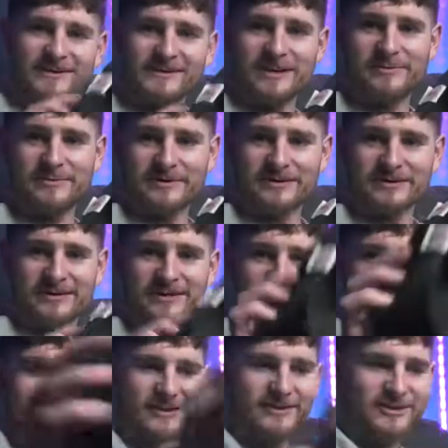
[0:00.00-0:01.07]
slippers
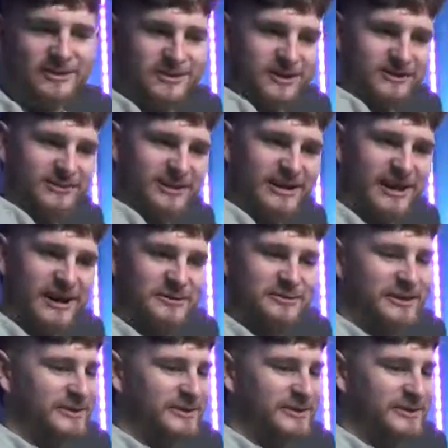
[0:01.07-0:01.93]
in the shot right now.